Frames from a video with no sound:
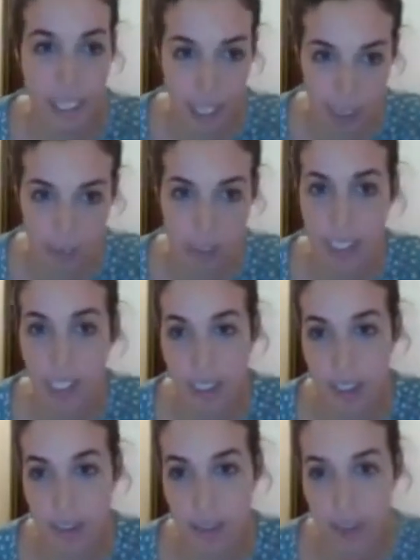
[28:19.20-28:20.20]
okay, F is
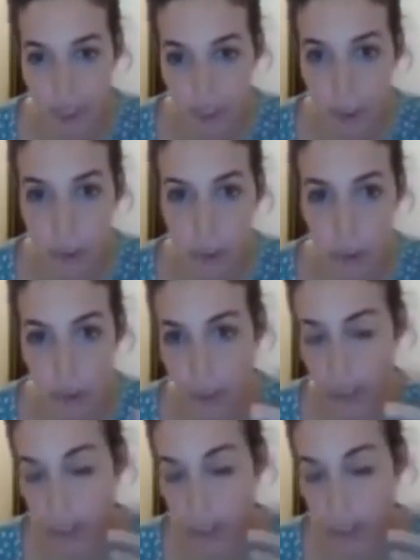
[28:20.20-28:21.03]
going to induce